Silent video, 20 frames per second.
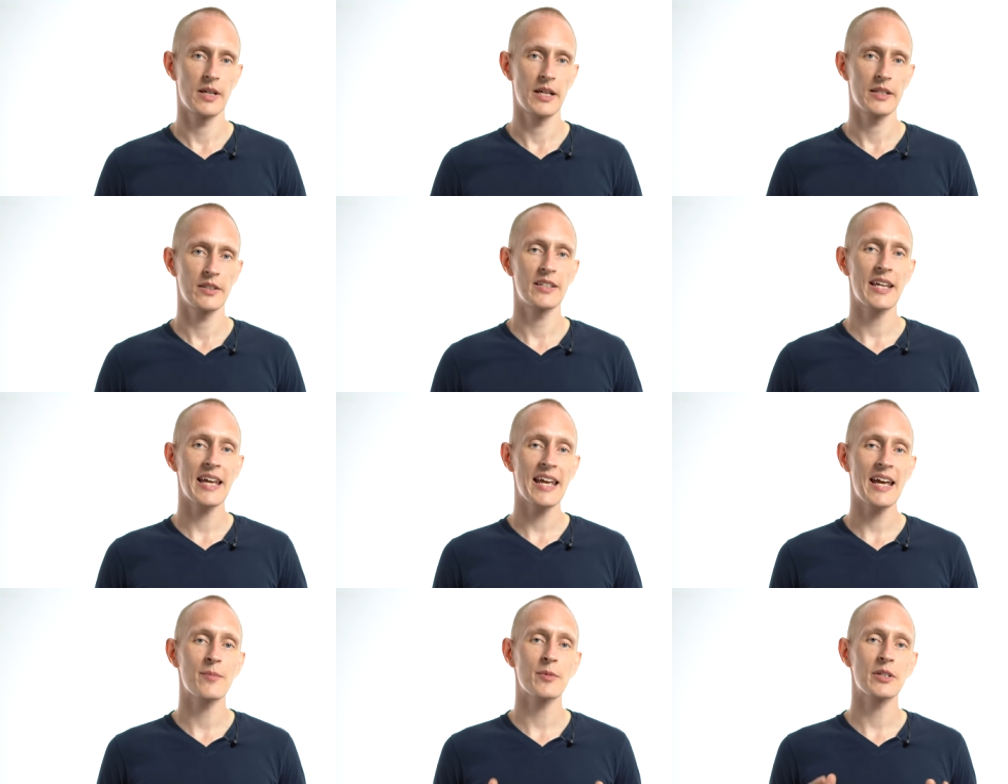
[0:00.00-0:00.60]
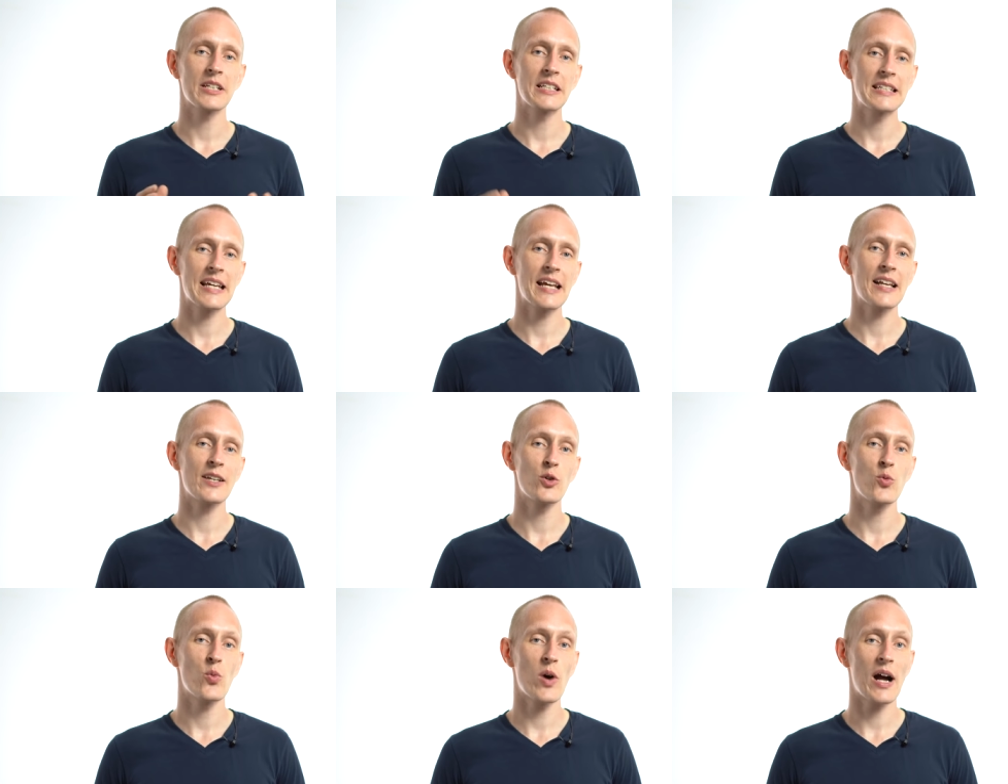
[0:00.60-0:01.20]
Today I'm going to
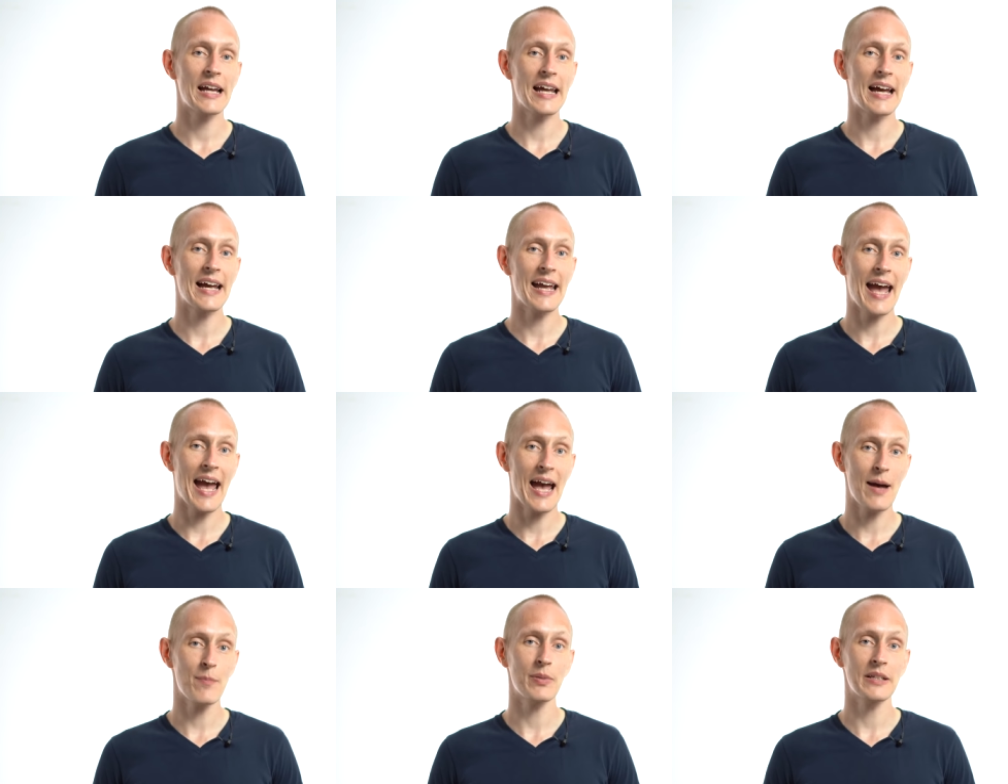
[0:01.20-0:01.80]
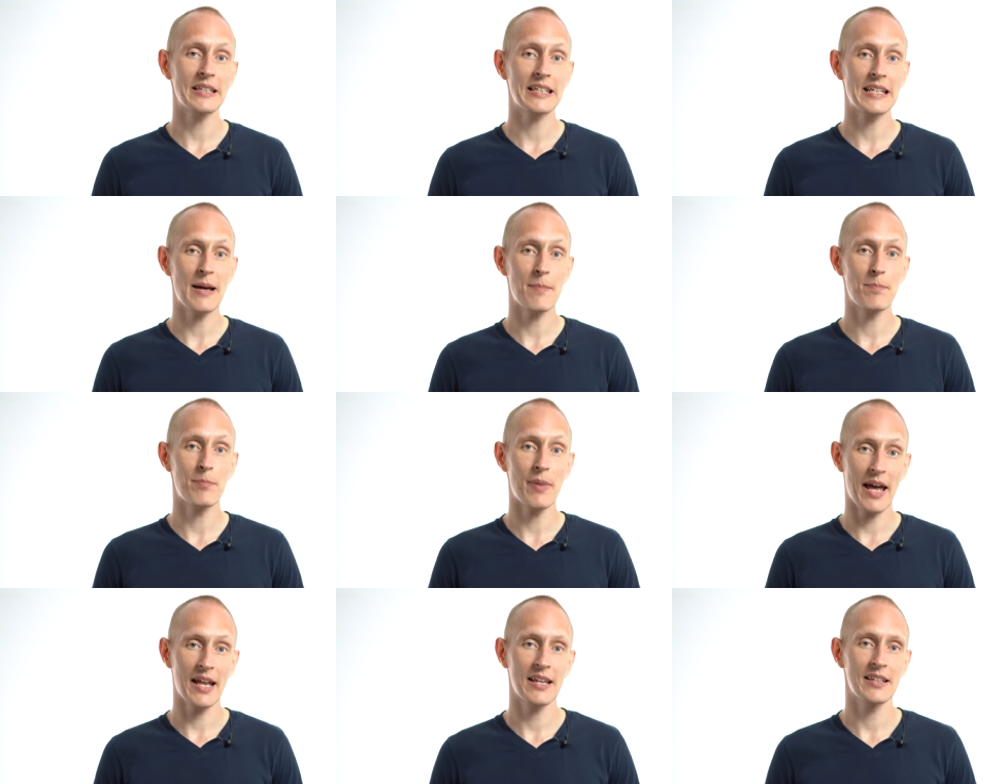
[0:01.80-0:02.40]
tell you why I happily
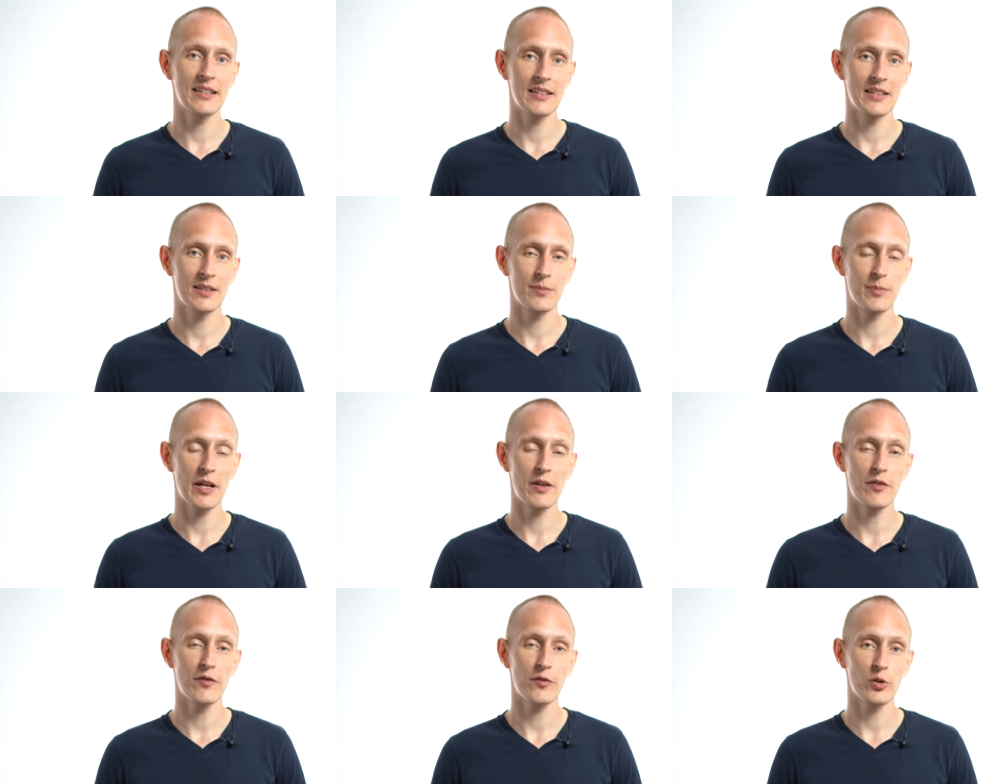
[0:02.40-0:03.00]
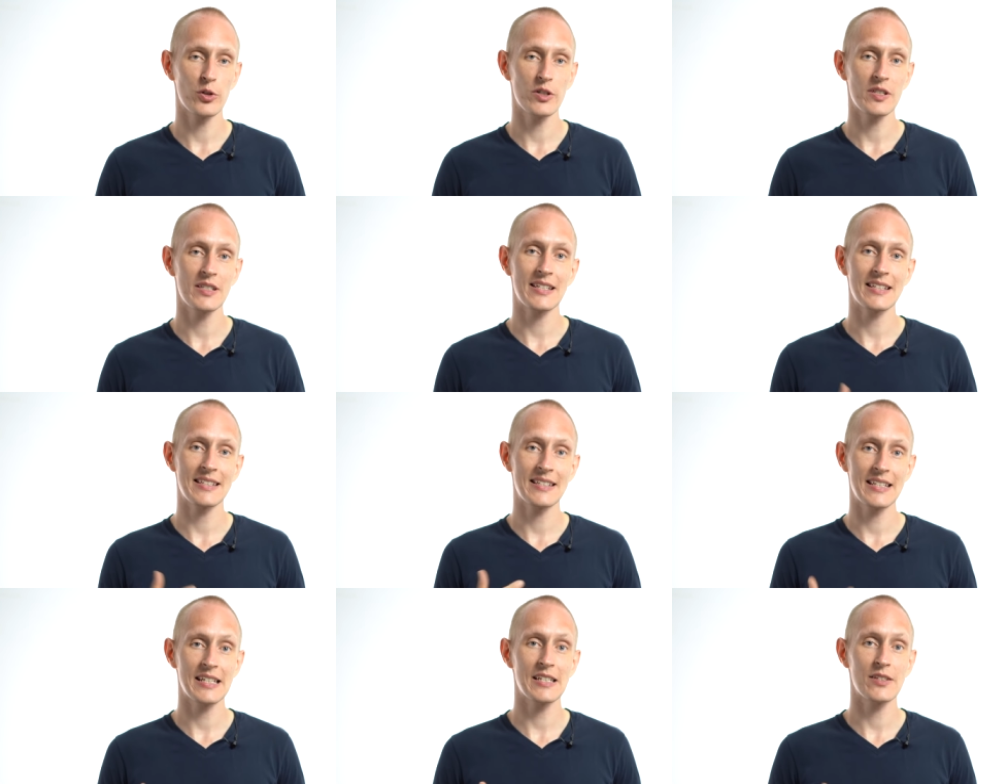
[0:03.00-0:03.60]
abandoned my first
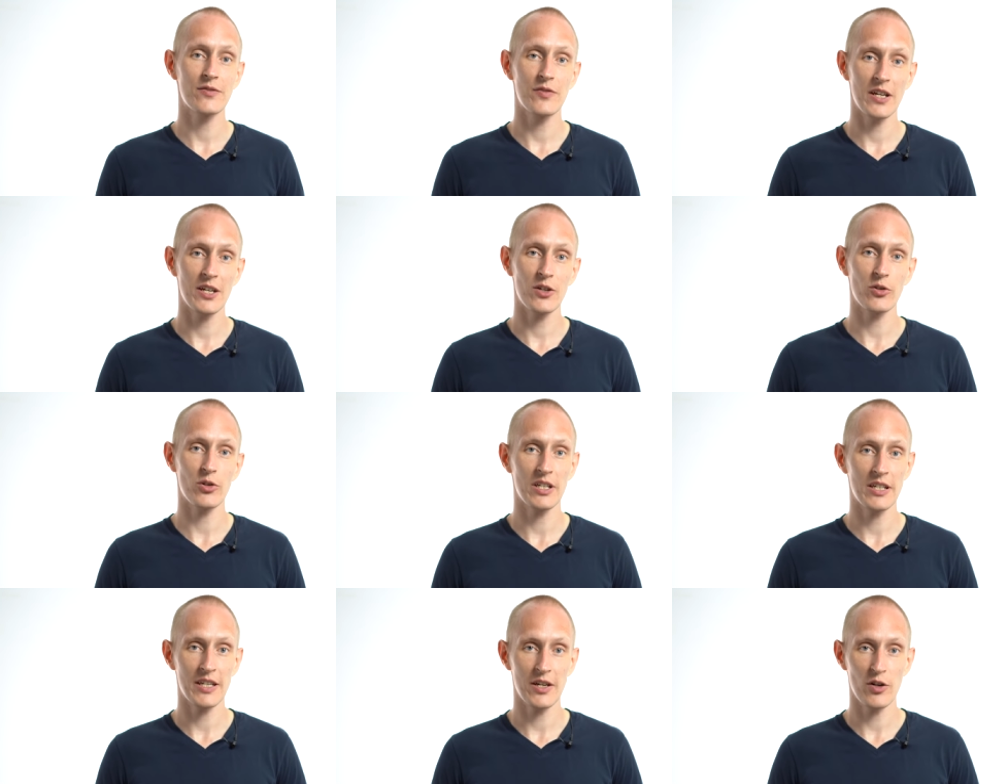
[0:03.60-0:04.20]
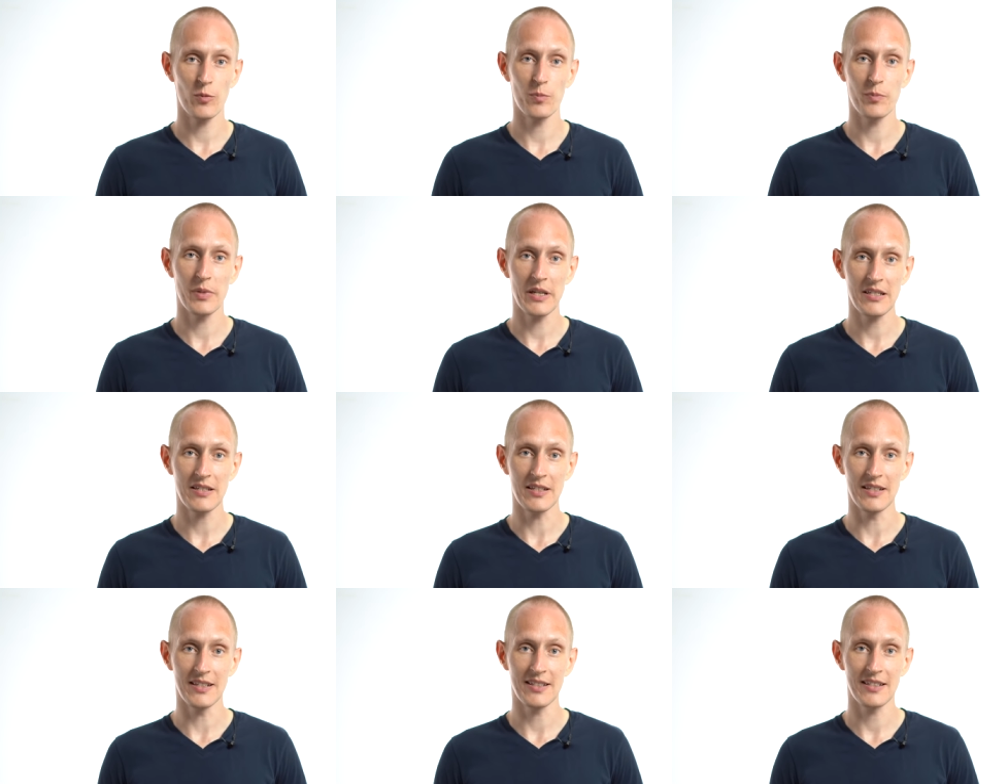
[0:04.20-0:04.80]
six figure a year
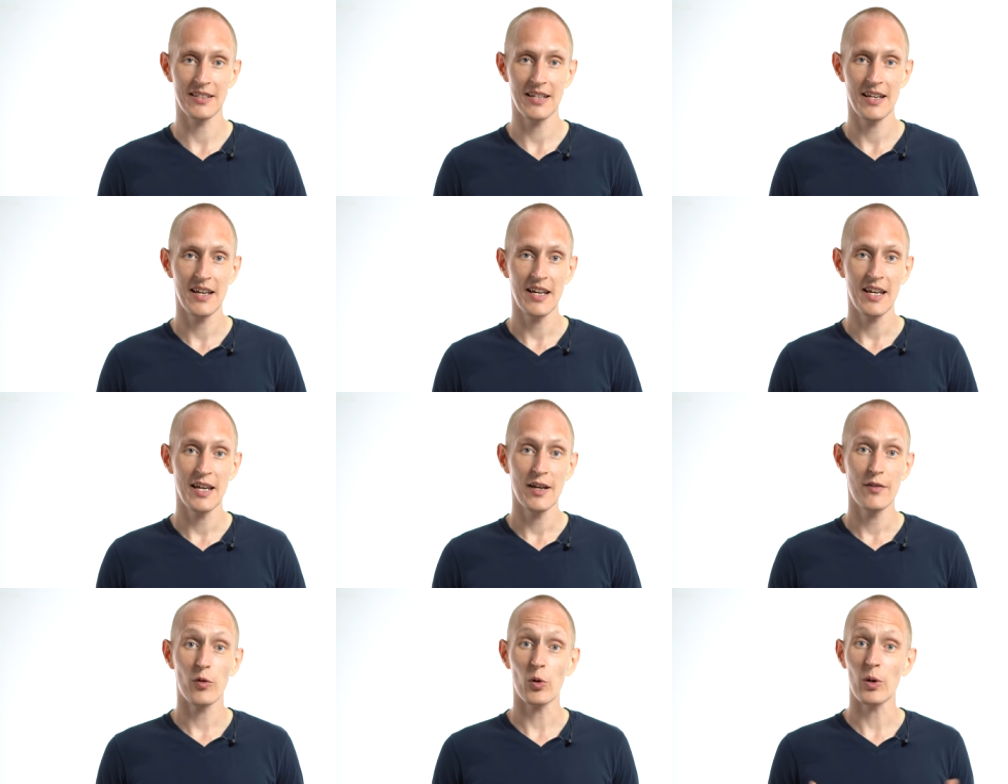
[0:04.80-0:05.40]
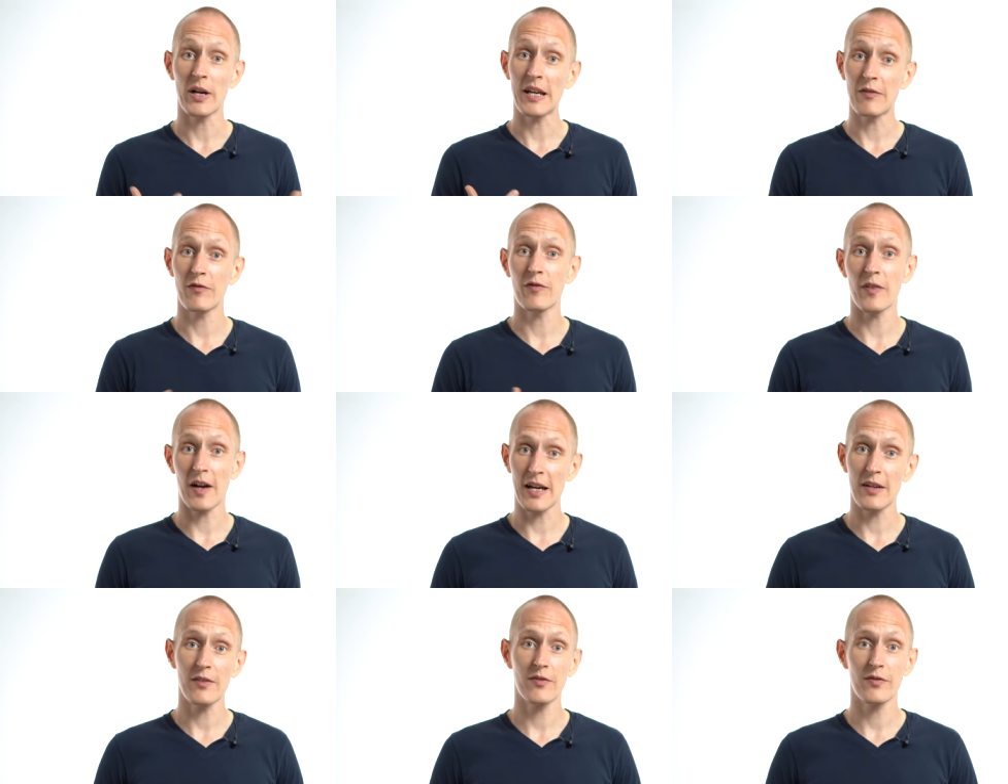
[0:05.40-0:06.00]
business for a
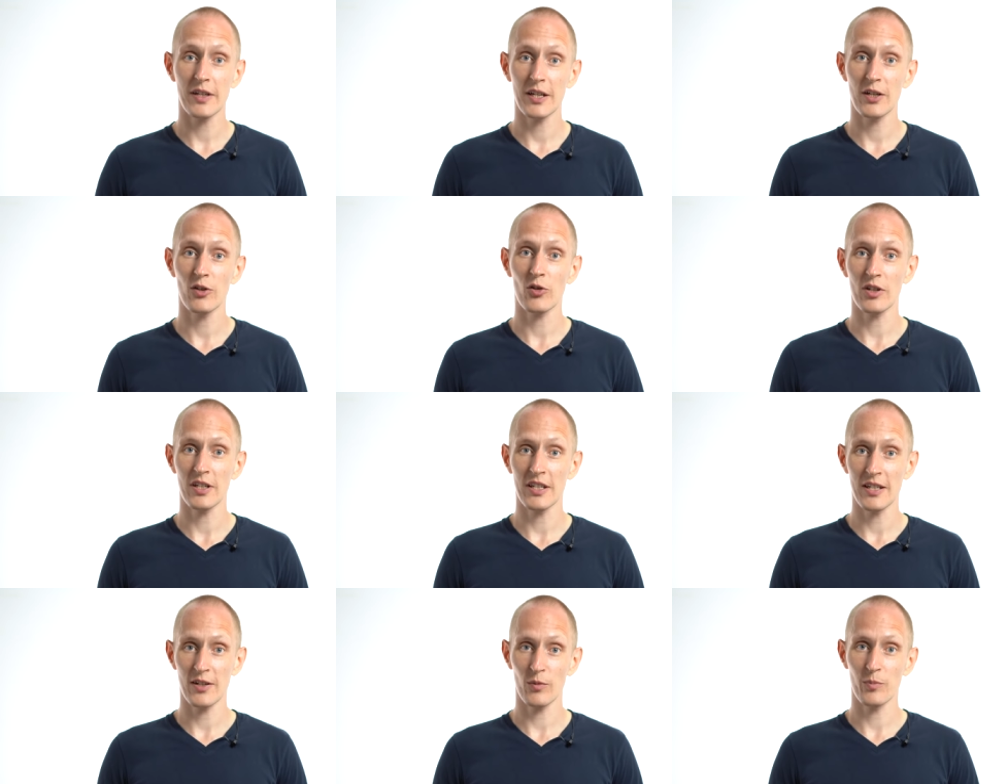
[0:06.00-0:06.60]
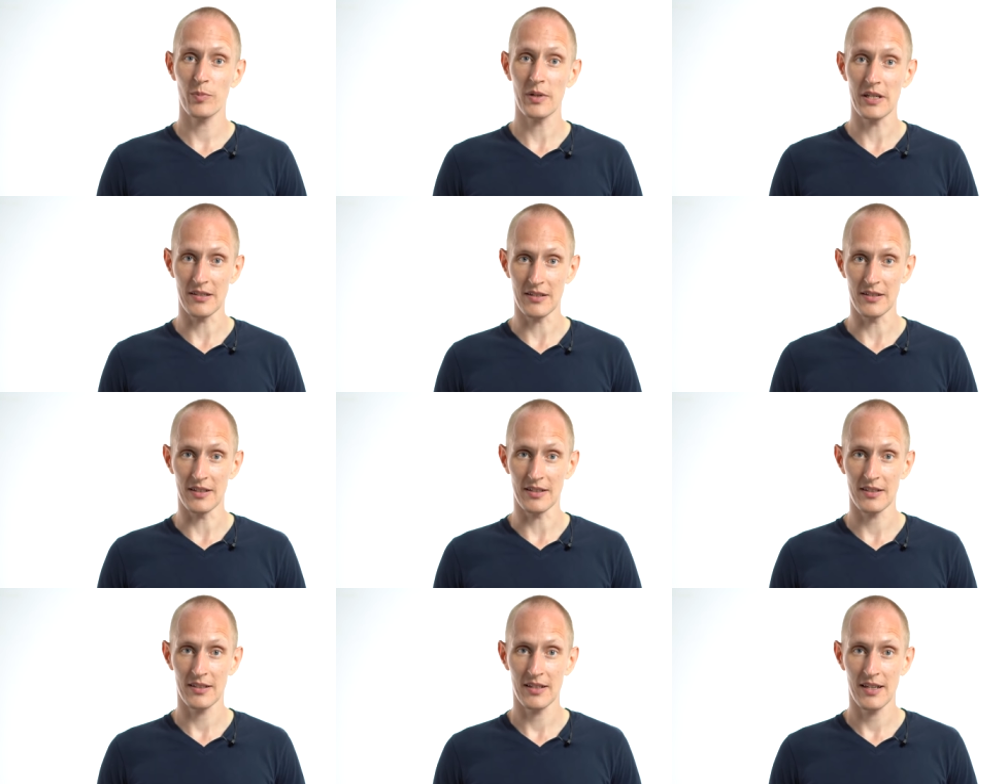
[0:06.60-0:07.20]
five figure a year
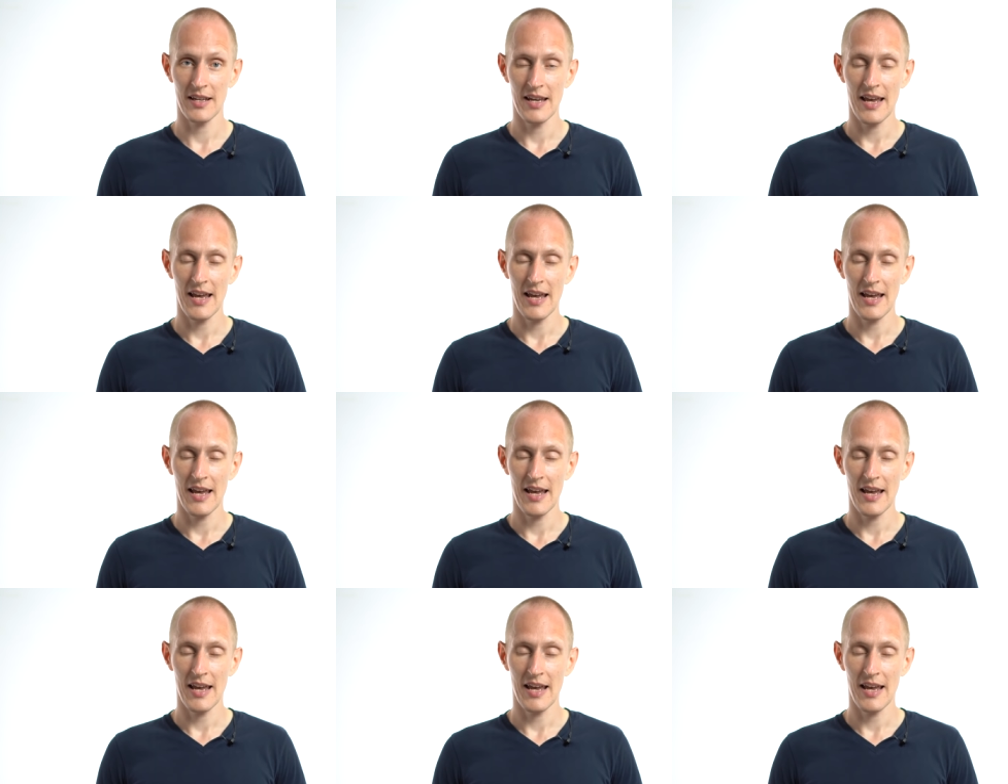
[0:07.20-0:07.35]
business.